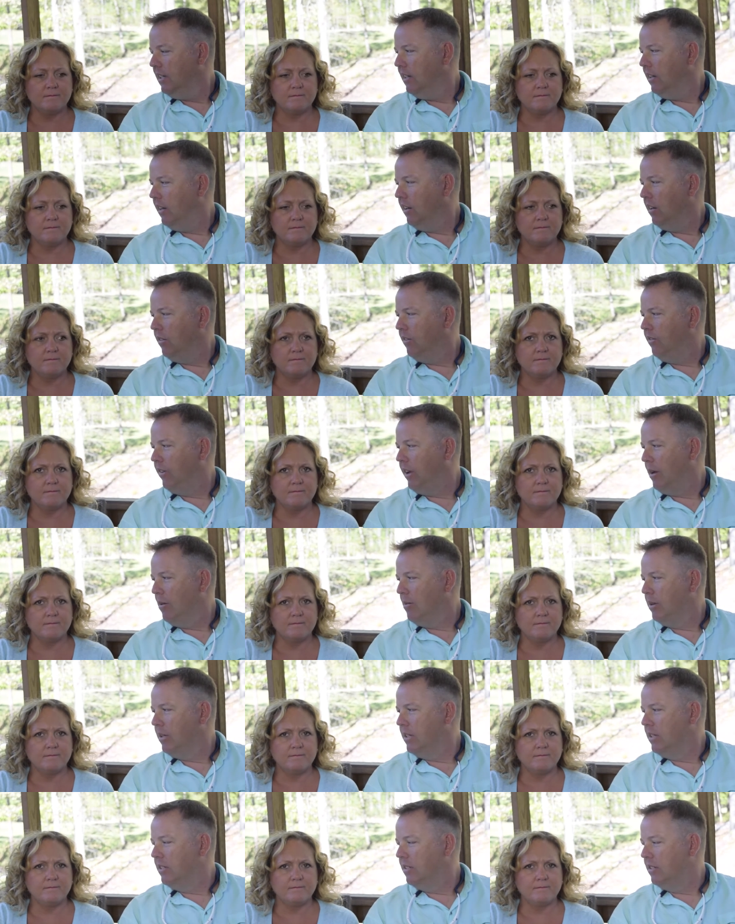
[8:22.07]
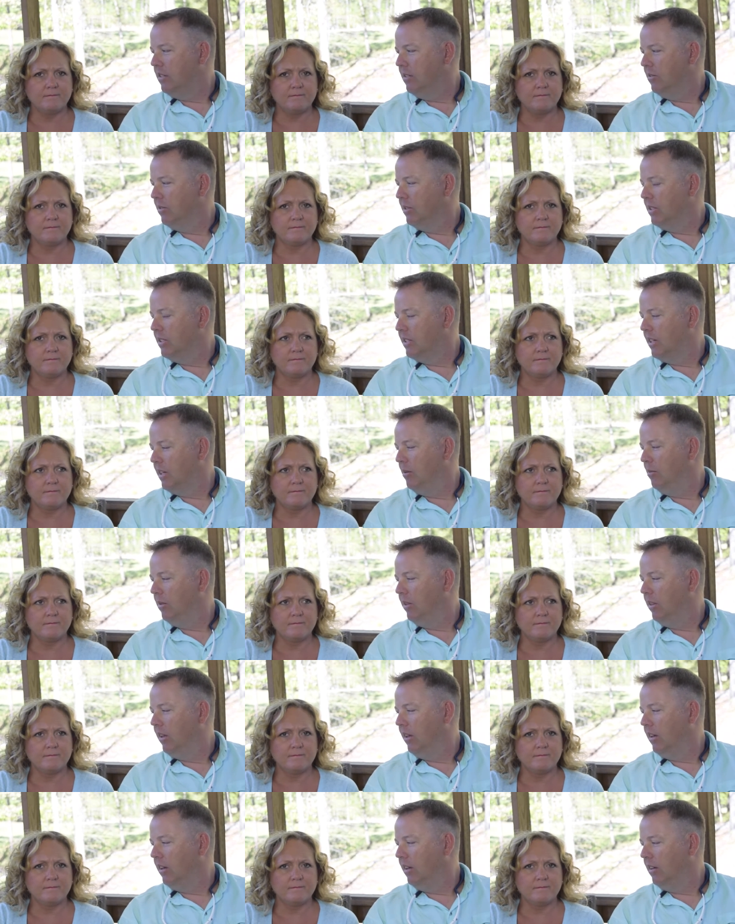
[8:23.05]
Speaker 1: other families doing the same
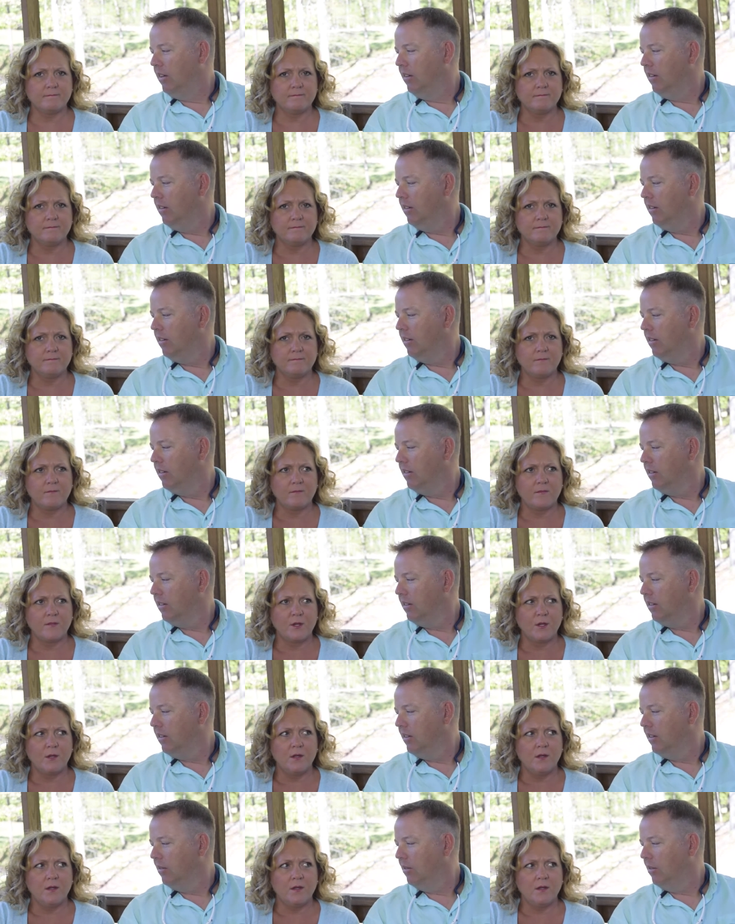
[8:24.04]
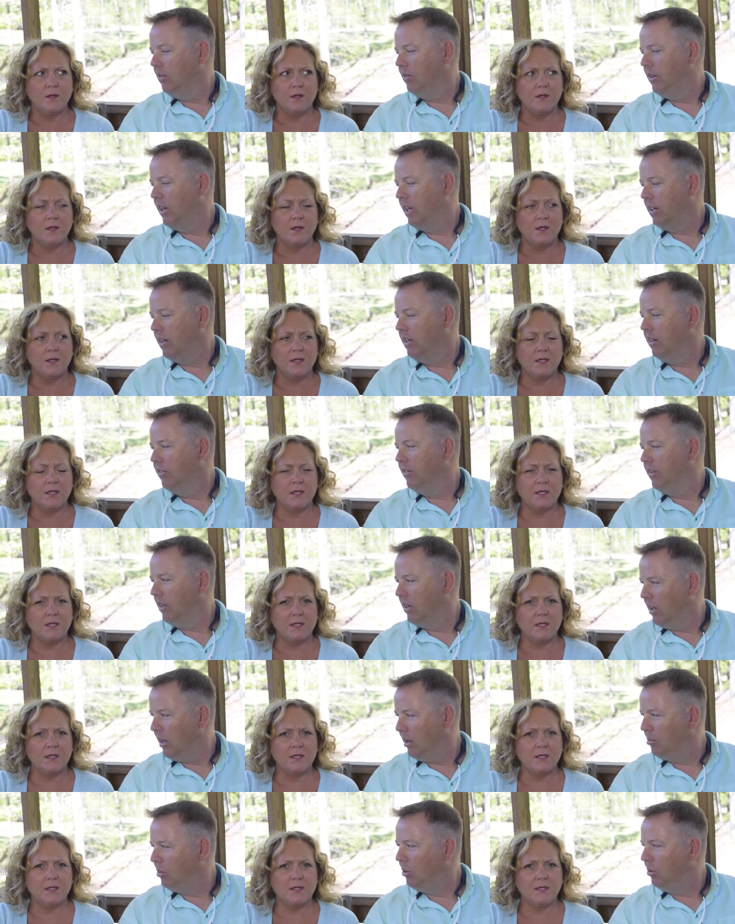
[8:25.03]
thing? we've kind of given a
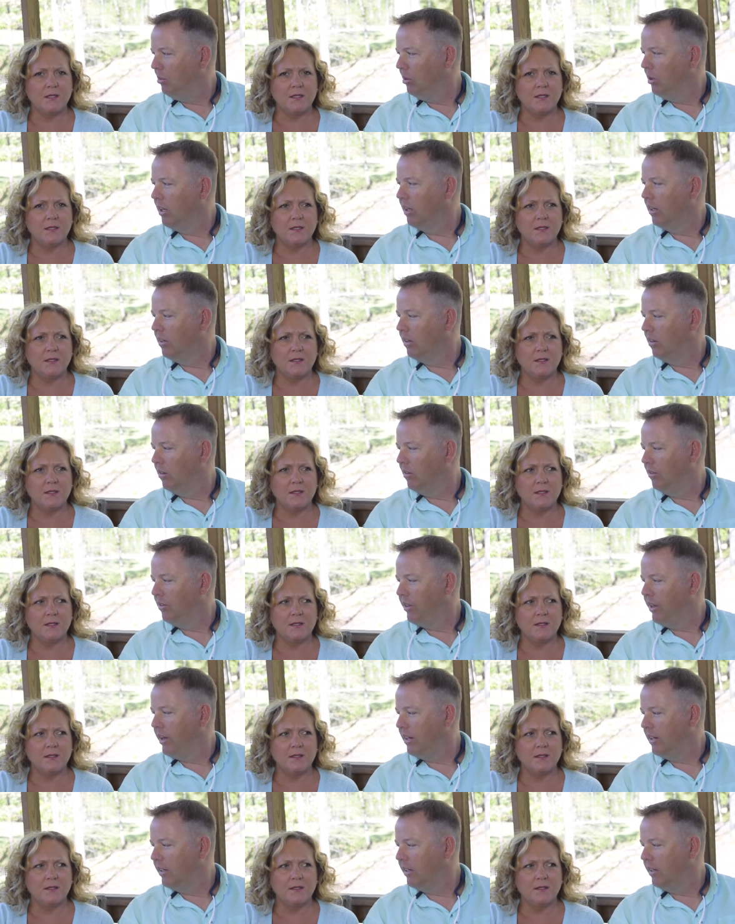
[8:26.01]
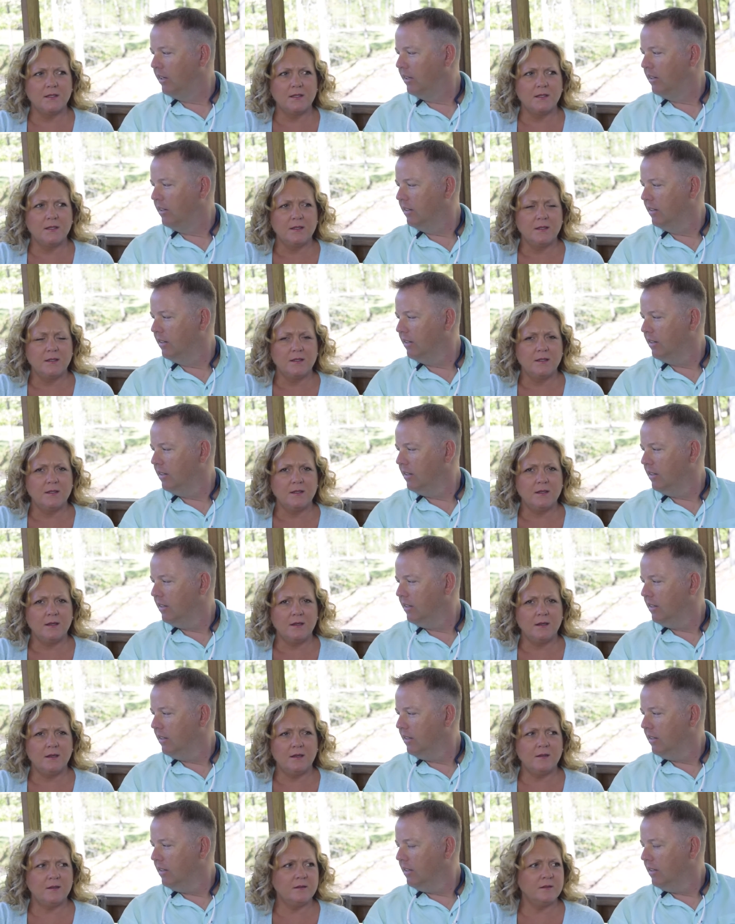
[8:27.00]
couple. We'll kind of go over that again.
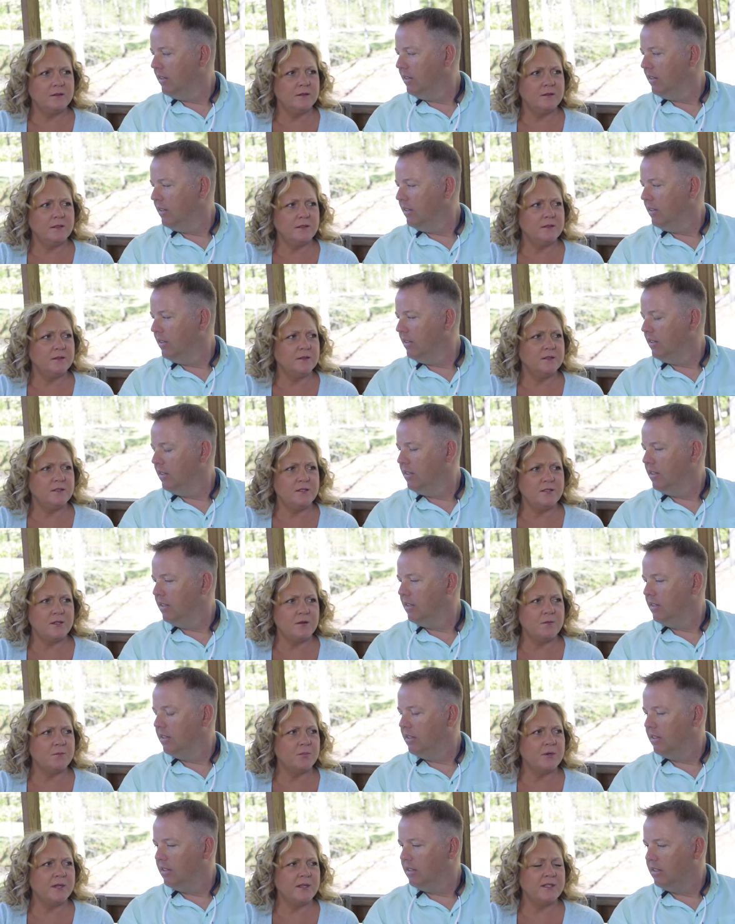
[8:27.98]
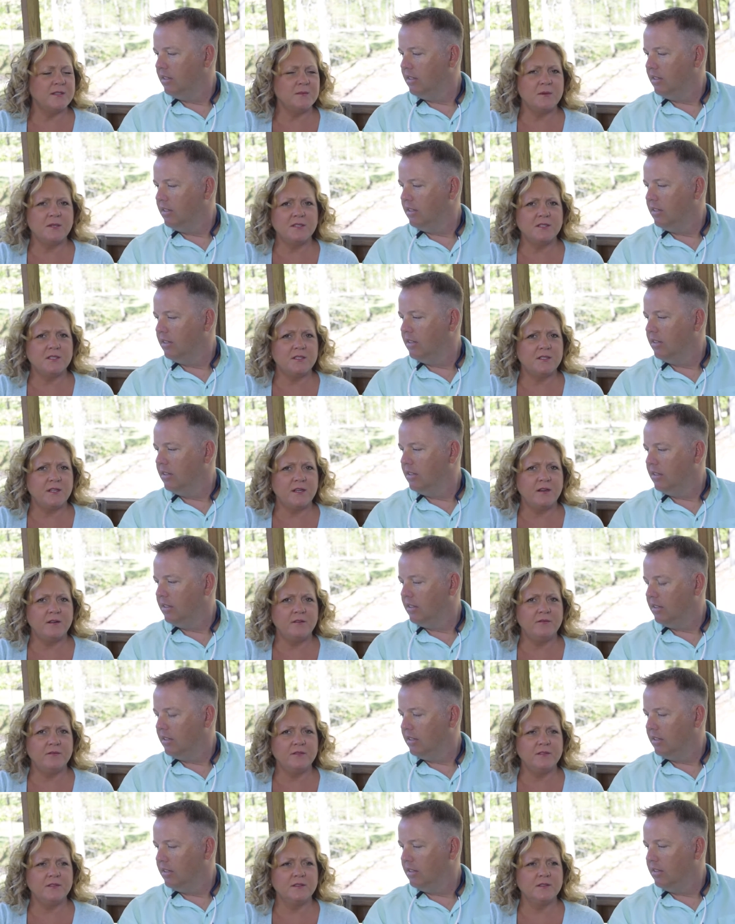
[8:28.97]
Speaker 2: Other than don't bring as much
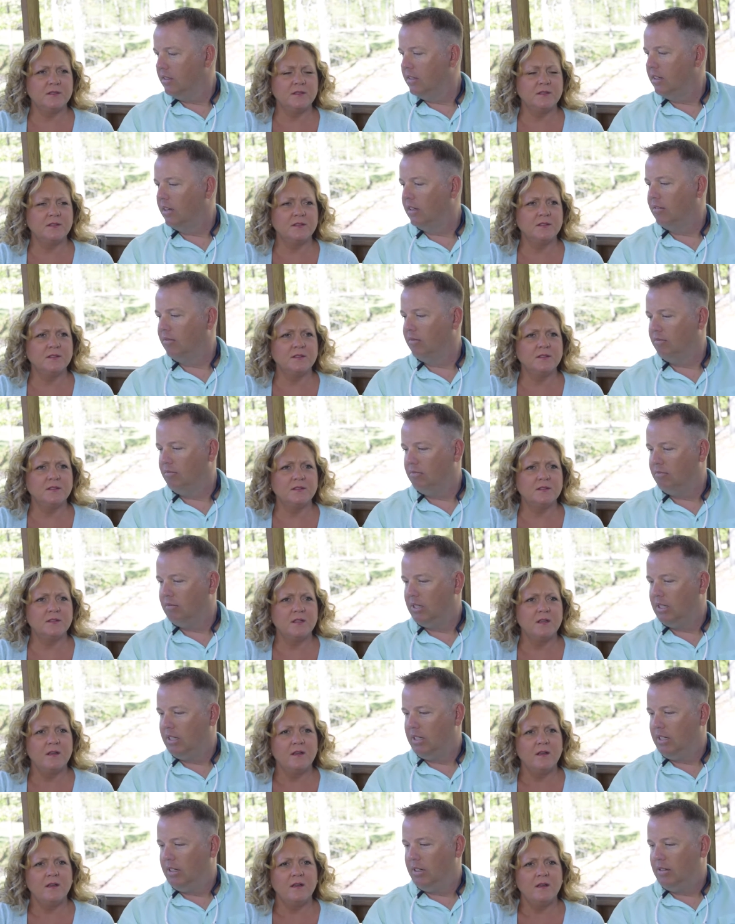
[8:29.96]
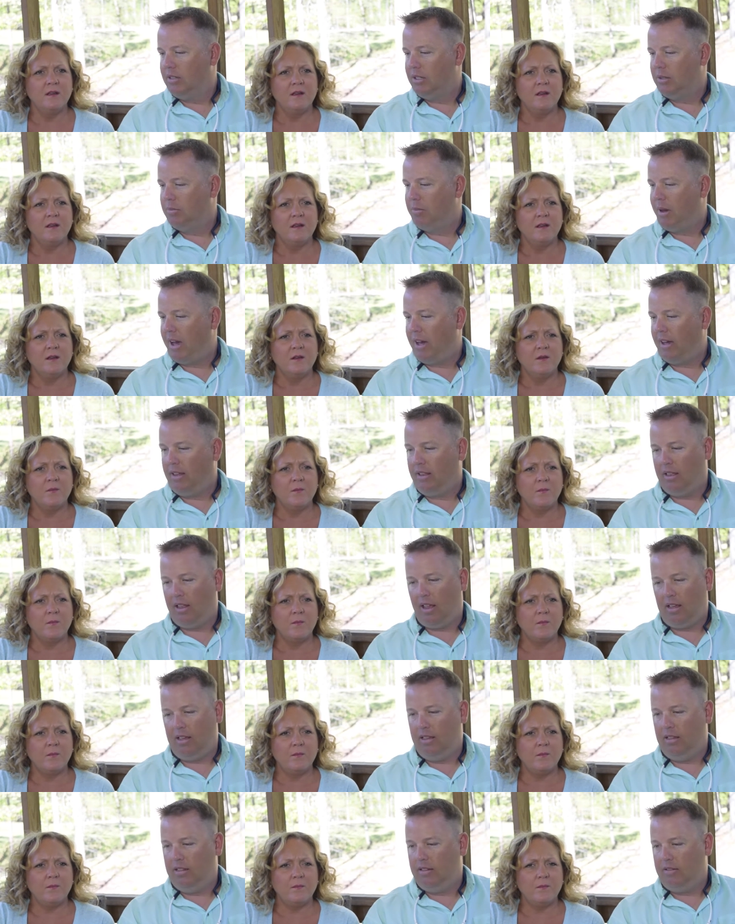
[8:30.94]
stuff.
Speaker 1: Yeah. Just pack
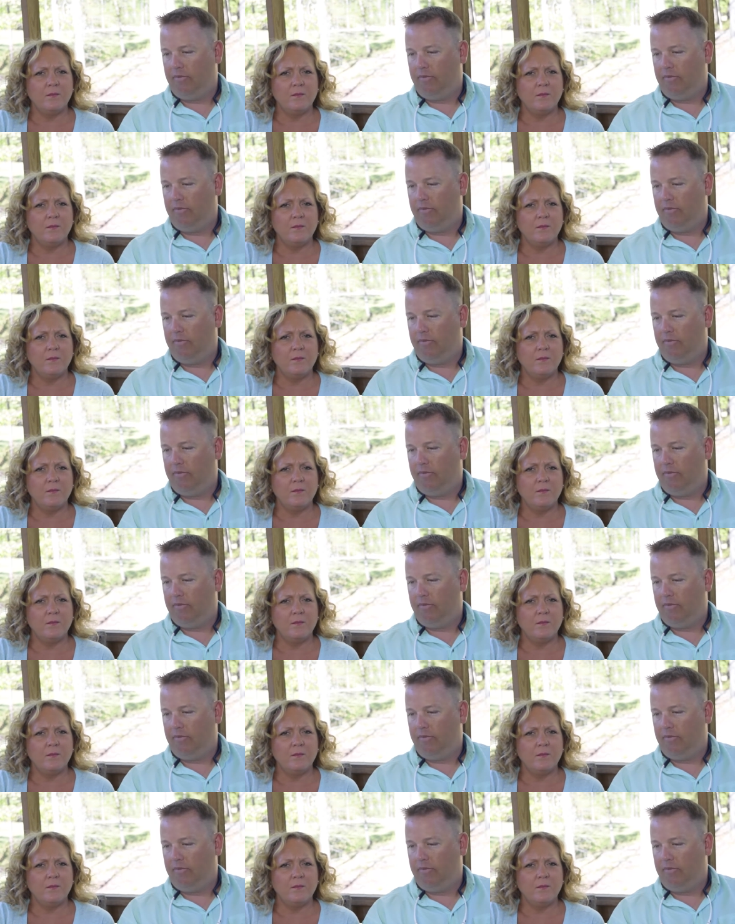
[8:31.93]
light.